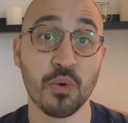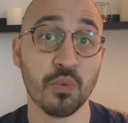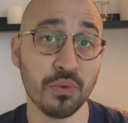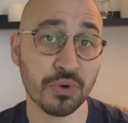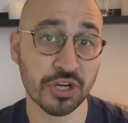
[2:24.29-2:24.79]

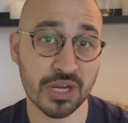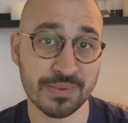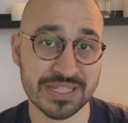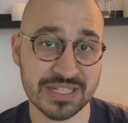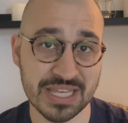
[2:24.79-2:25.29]
What we're going to
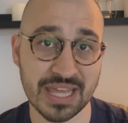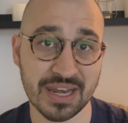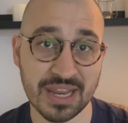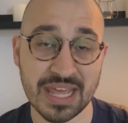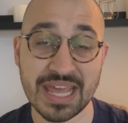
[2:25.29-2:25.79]
be
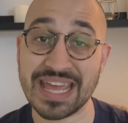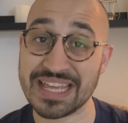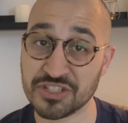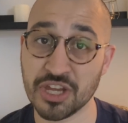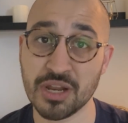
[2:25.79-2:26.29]
seeing
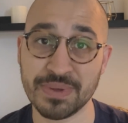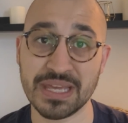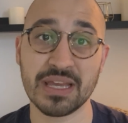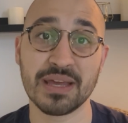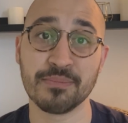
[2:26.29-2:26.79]
is going to
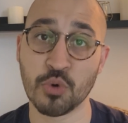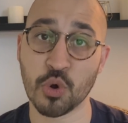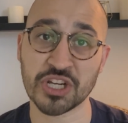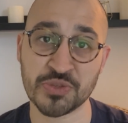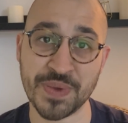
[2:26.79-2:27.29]
be
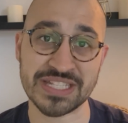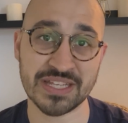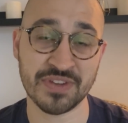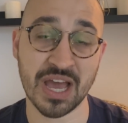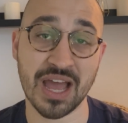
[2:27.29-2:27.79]
more
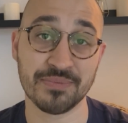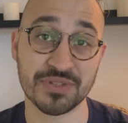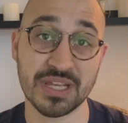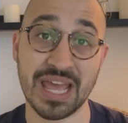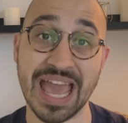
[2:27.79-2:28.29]
expensive
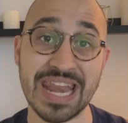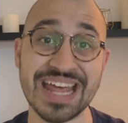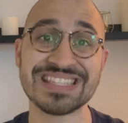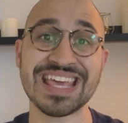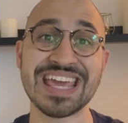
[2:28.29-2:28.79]
times. And
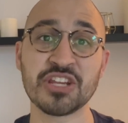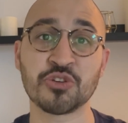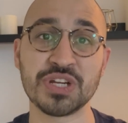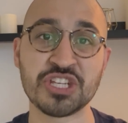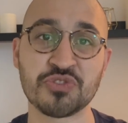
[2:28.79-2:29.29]
as they
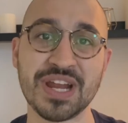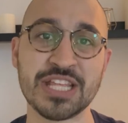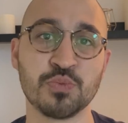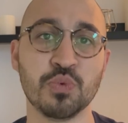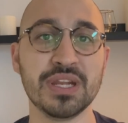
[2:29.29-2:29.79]
increase
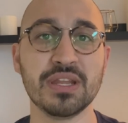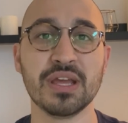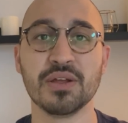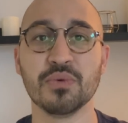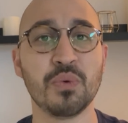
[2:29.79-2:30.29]
rates, what
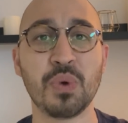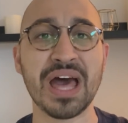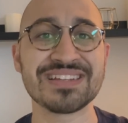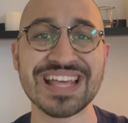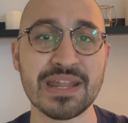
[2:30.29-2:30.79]

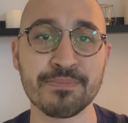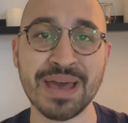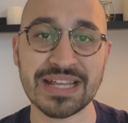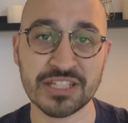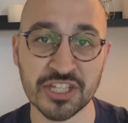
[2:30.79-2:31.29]
how does that
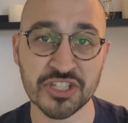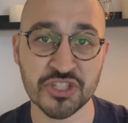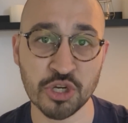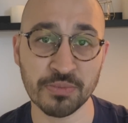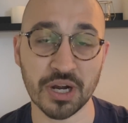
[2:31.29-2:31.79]
impact the
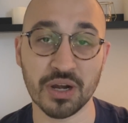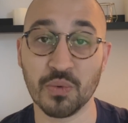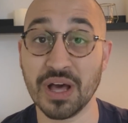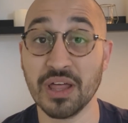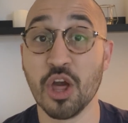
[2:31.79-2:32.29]
consumer?
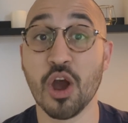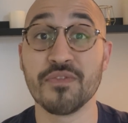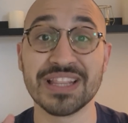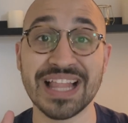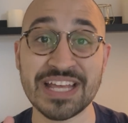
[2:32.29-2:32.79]
Well,
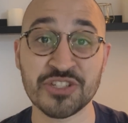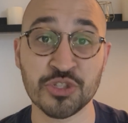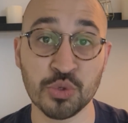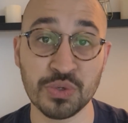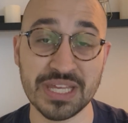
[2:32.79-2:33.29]
over the
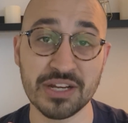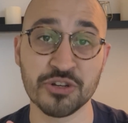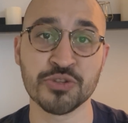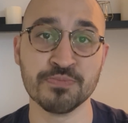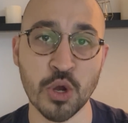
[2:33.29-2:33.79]
last 2
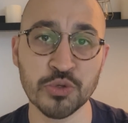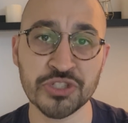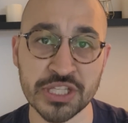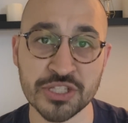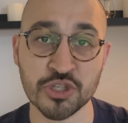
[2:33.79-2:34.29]
years,
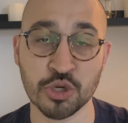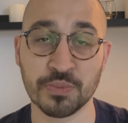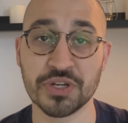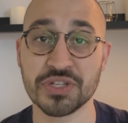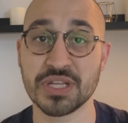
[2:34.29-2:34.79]
most
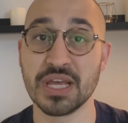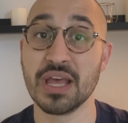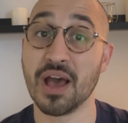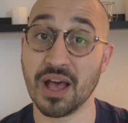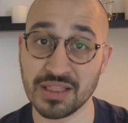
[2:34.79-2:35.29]
consumers,
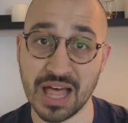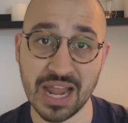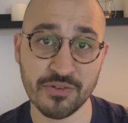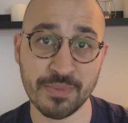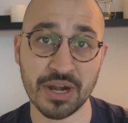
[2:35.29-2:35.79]
a
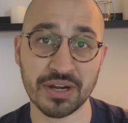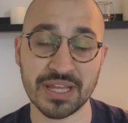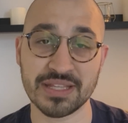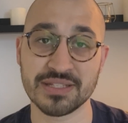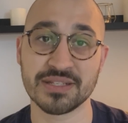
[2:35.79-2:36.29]
lot of
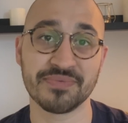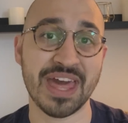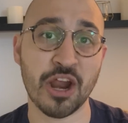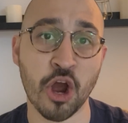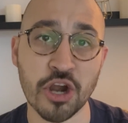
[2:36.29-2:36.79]
Americans
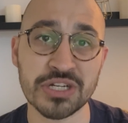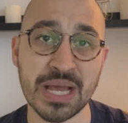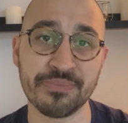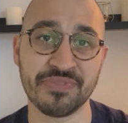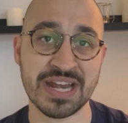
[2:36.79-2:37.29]
had a hard
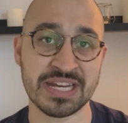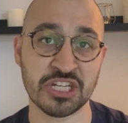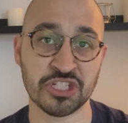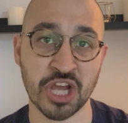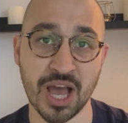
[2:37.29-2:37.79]
time
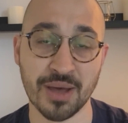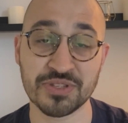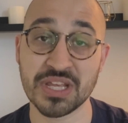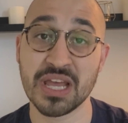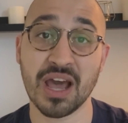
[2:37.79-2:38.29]
finding
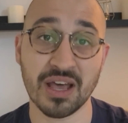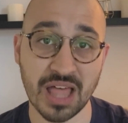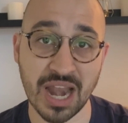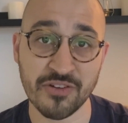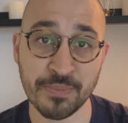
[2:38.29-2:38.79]
jobs. A
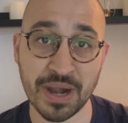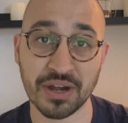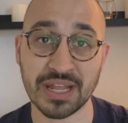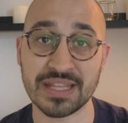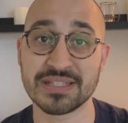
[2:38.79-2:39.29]
lot of
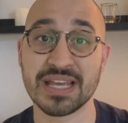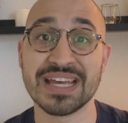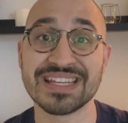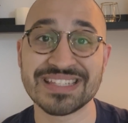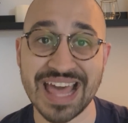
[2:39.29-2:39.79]
Americans
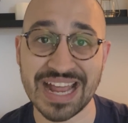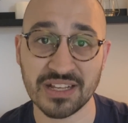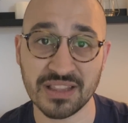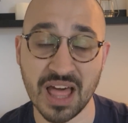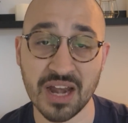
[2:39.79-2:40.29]

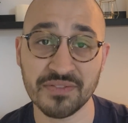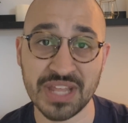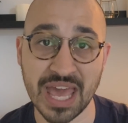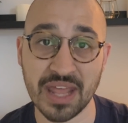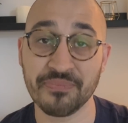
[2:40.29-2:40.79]
stacked a lot of
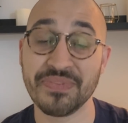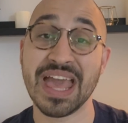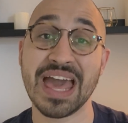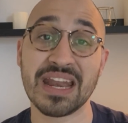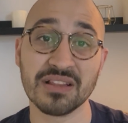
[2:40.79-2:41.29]
debt,
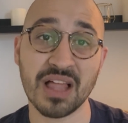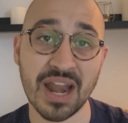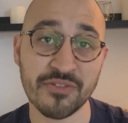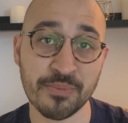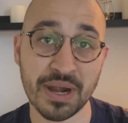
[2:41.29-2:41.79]
and a
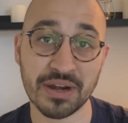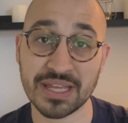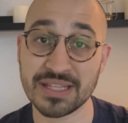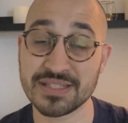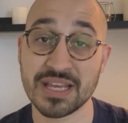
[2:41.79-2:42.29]
lot of
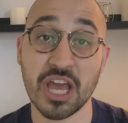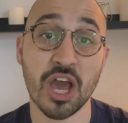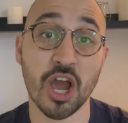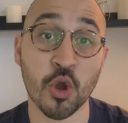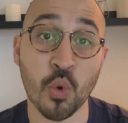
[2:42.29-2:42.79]
Americans
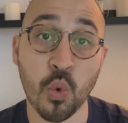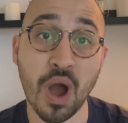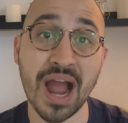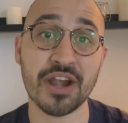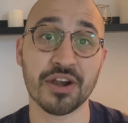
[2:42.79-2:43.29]

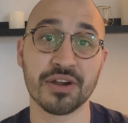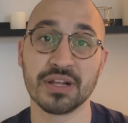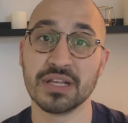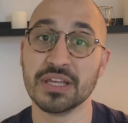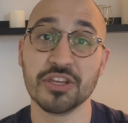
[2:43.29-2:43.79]

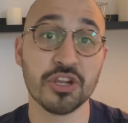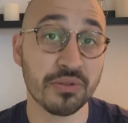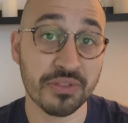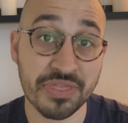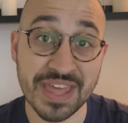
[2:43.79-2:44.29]
acquired you
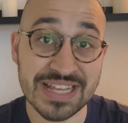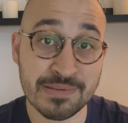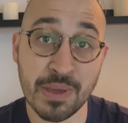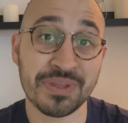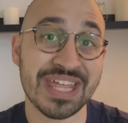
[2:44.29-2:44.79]
know, things
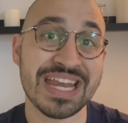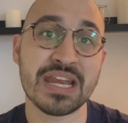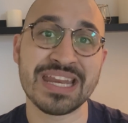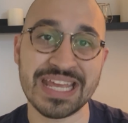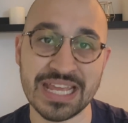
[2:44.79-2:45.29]
that maybe they
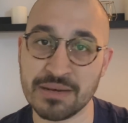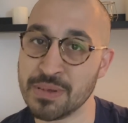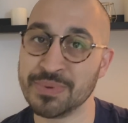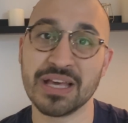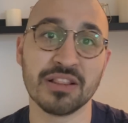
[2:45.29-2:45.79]
didn't need,
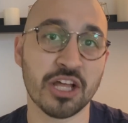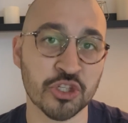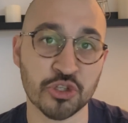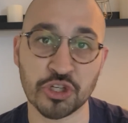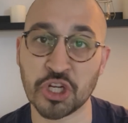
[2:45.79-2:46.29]
maybe a
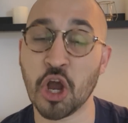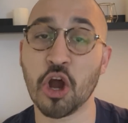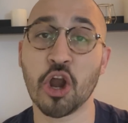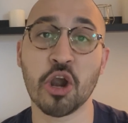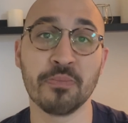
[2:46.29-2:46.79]
luxury
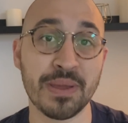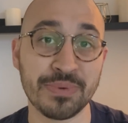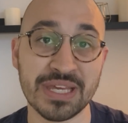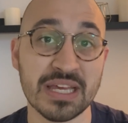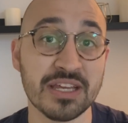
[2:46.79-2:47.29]
car,
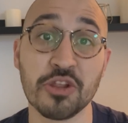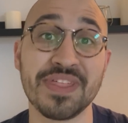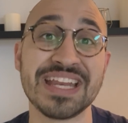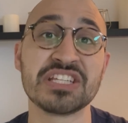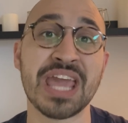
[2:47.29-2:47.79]
maybe, you know,
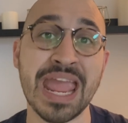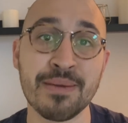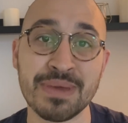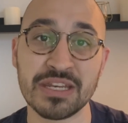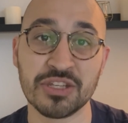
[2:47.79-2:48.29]
they just
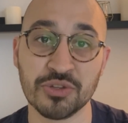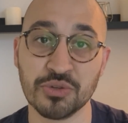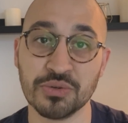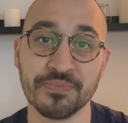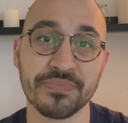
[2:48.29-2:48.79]
came
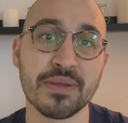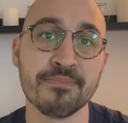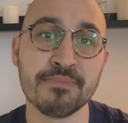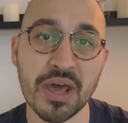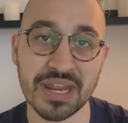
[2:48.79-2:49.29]
into
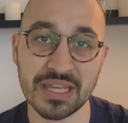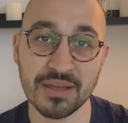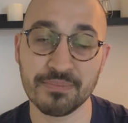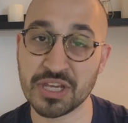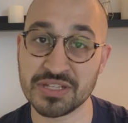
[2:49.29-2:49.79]
money
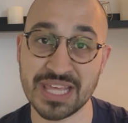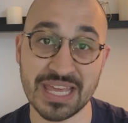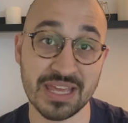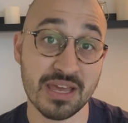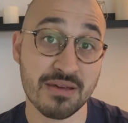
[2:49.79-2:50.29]
because
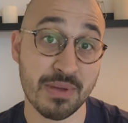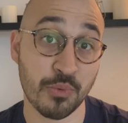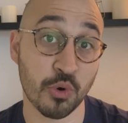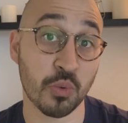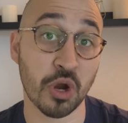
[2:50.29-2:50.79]
they
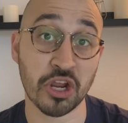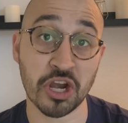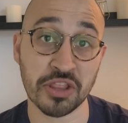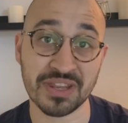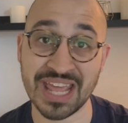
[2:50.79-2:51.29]
maybe were working
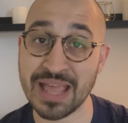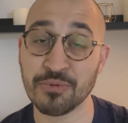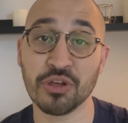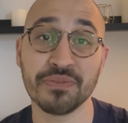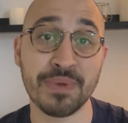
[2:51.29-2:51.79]
under the
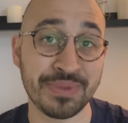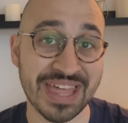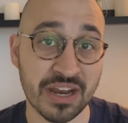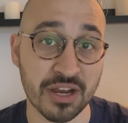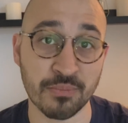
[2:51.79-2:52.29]
table, maybe
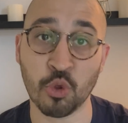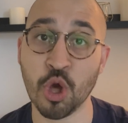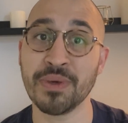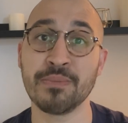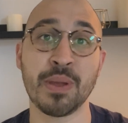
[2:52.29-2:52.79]
they had
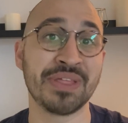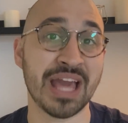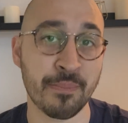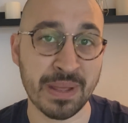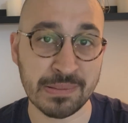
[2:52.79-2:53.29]
unemployment, maybe they
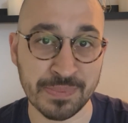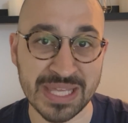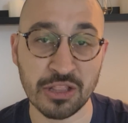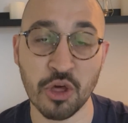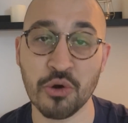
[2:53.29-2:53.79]
got a
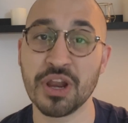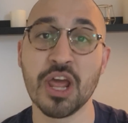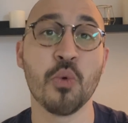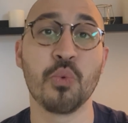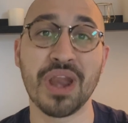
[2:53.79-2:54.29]
PPP loan,
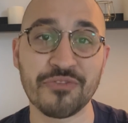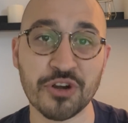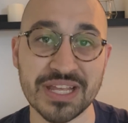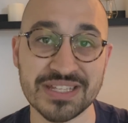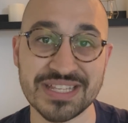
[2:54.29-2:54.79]

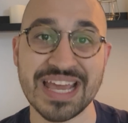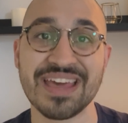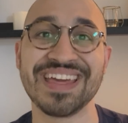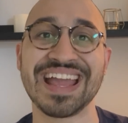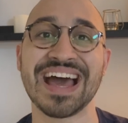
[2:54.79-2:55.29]
whatever it is,
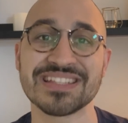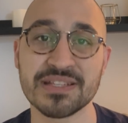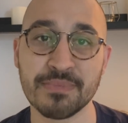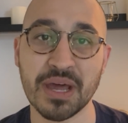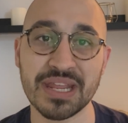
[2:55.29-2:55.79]
they got
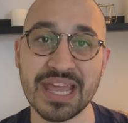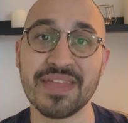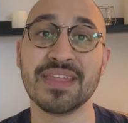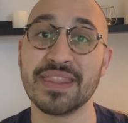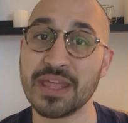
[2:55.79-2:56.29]
some money
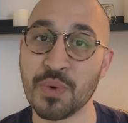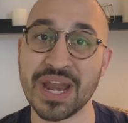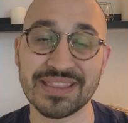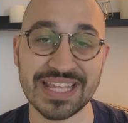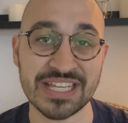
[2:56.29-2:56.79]
and then they
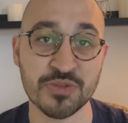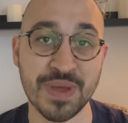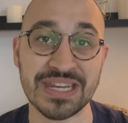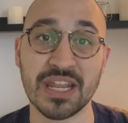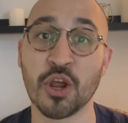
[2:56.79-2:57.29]
went out, they
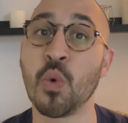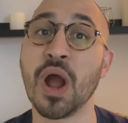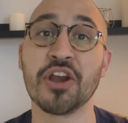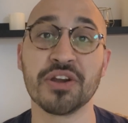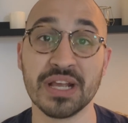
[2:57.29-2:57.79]
spent it,
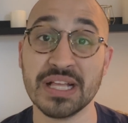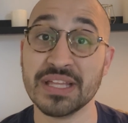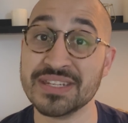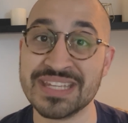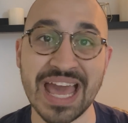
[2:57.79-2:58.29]
acquired
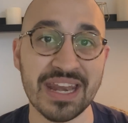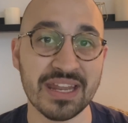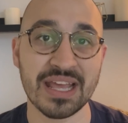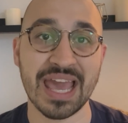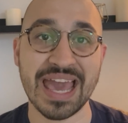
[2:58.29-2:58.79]

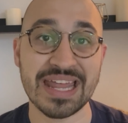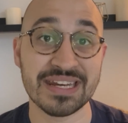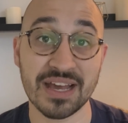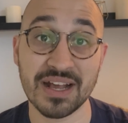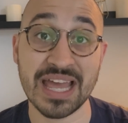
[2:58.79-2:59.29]
debt,
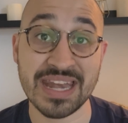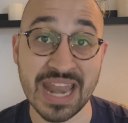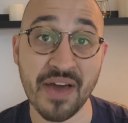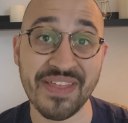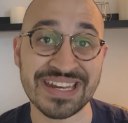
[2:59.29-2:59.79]
and, uh, and
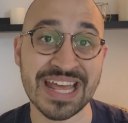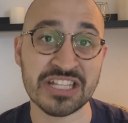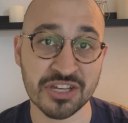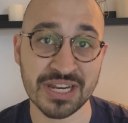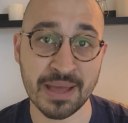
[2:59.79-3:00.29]
now that
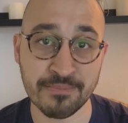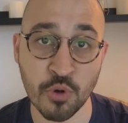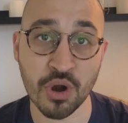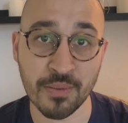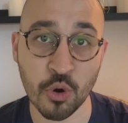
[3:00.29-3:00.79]
debt's gonna get
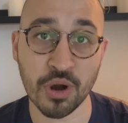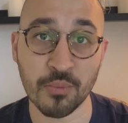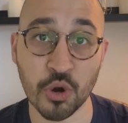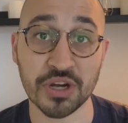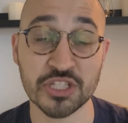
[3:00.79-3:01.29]
more and more
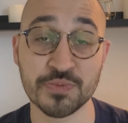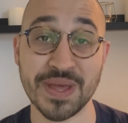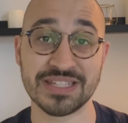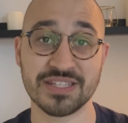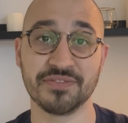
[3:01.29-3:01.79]
and more
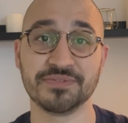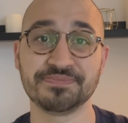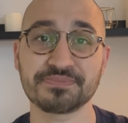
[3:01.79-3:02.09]
expensive.